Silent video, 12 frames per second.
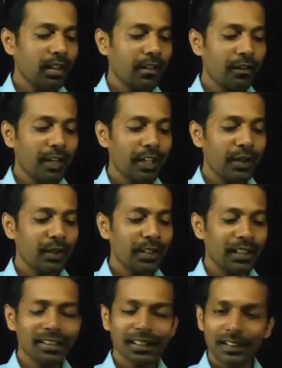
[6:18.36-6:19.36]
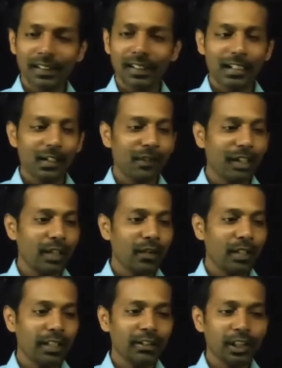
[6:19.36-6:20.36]
a value like this, get a
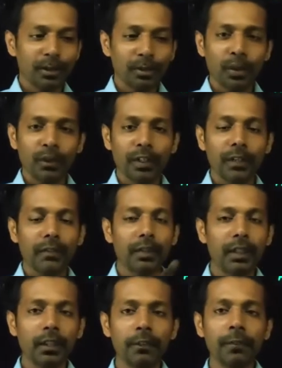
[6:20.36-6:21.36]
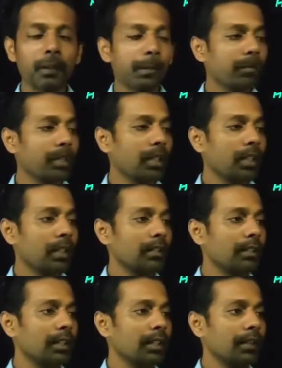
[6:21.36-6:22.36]
value like 3.5 if
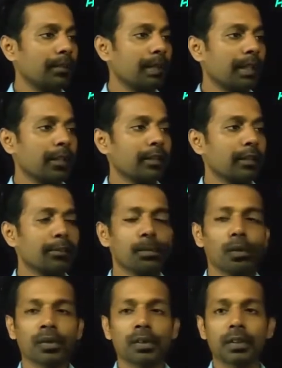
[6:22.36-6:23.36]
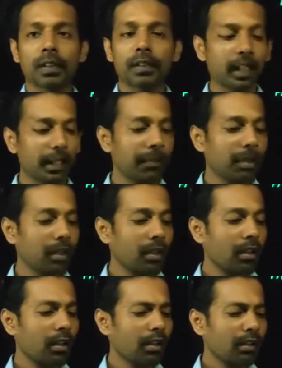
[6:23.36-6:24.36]
these pretest and posttest are same.
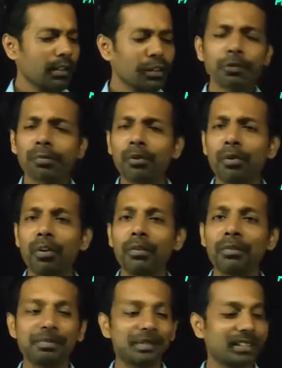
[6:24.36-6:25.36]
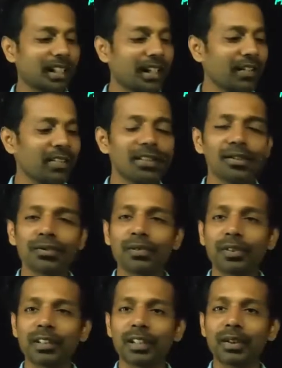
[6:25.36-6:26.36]
Such a small chance
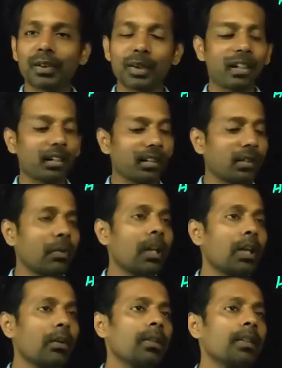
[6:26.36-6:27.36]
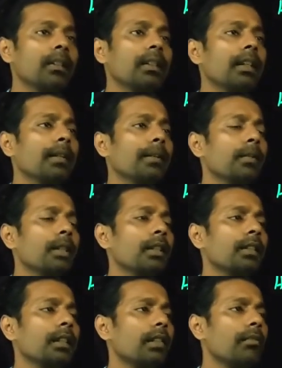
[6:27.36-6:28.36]
for that to occur. So I would say that
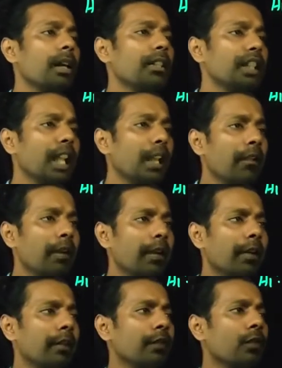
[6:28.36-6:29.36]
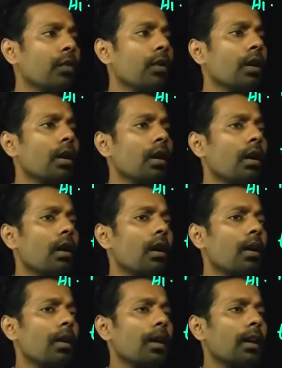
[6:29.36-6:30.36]
there are much evidence for
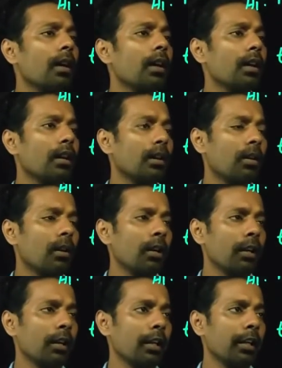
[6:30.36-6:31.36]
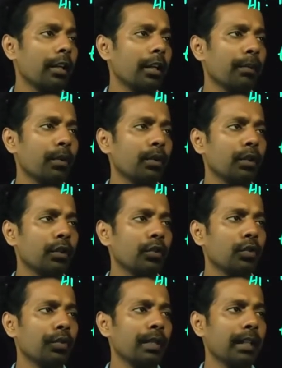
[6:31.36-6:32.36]
the alternative hypothesis
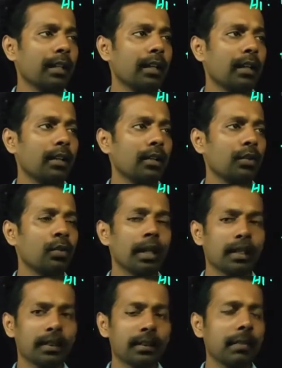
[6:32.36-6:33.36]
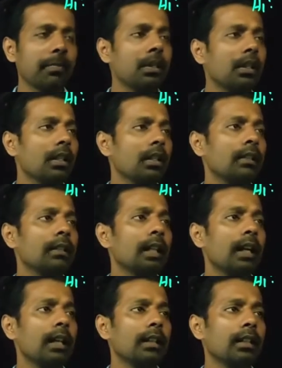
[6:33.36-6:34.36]
to be to accept
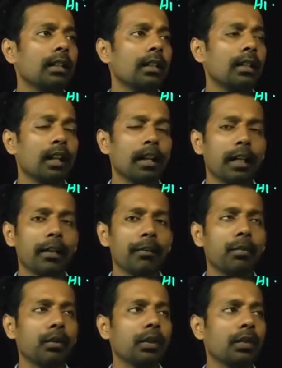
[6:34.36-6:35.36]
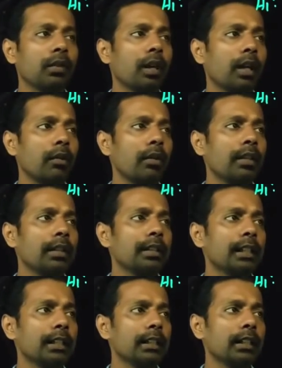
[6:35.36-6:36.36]
than the null hypothesis. So I would
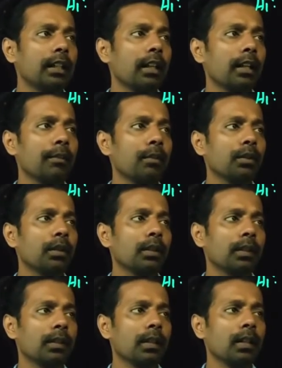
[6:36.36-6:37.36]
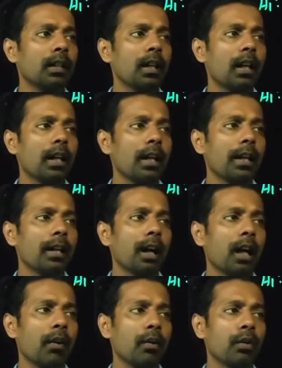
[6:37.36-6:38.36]
reject the null hypothesis and
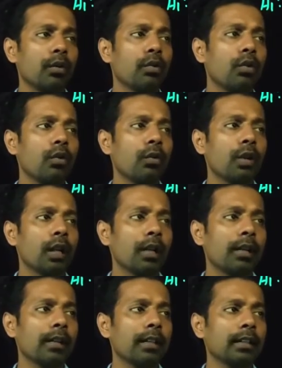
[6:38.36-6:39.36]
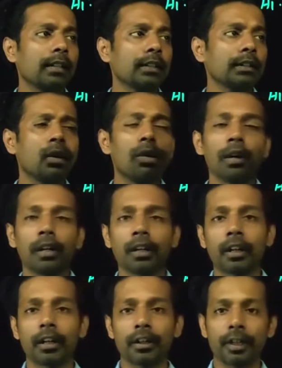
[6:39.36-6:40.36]
I would suggest the
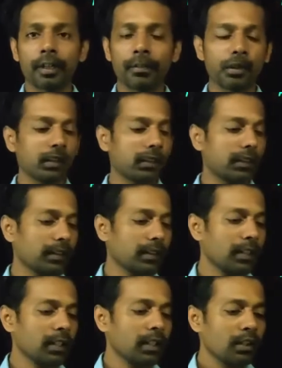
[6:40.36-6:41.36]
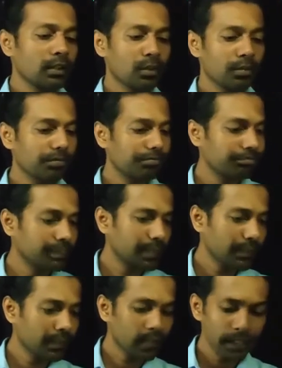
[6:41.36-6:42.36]
alternative hypothesis. So
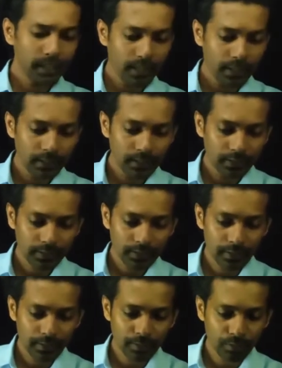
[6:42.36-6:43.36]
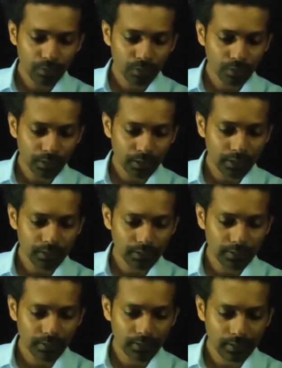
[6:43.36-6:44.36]
this side and this side, both, okay,
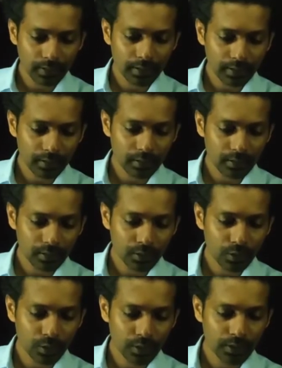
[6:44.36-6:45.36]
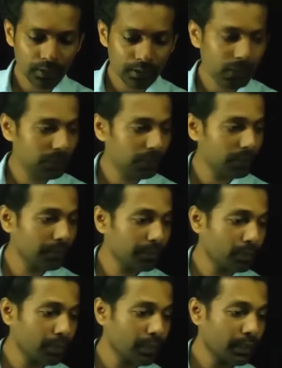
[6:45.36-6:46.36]
this side together
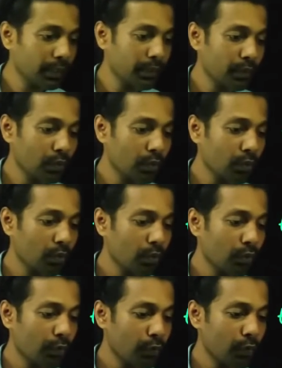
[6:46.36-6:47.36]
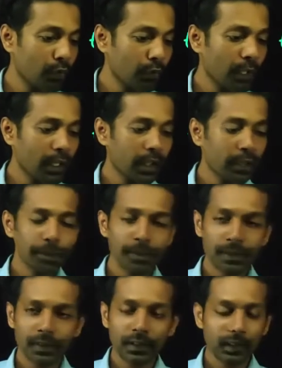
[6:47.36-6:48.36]

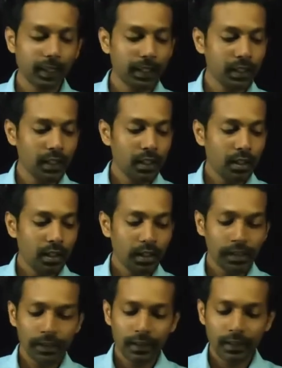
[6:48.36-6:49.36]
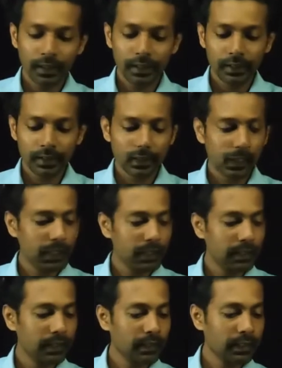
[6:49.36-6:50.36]
0.045%, considering this side
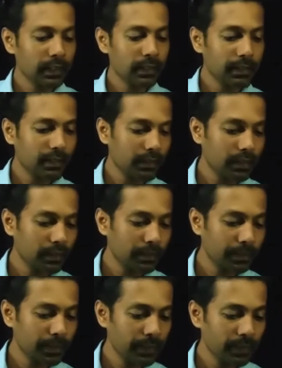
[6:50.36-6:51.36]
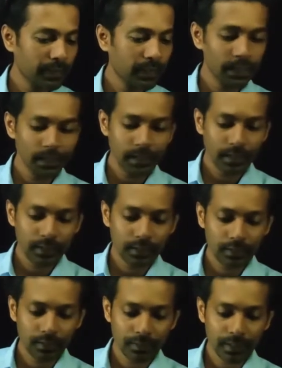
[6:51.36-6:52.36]
and this side, and it's plus side and
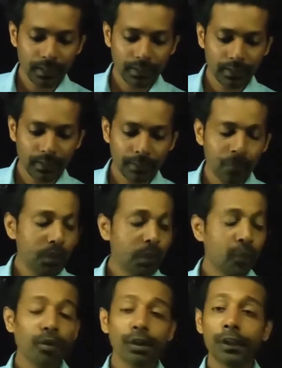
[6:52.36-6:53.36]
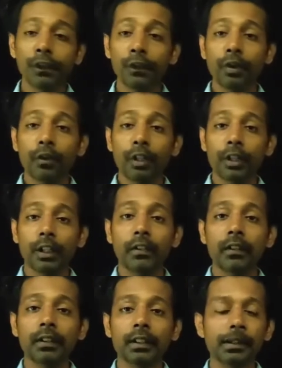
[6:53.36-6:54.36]
this minus side. So if you are
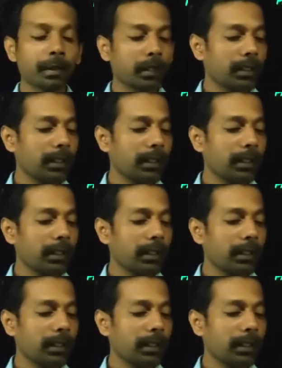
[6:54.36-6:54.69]
working with a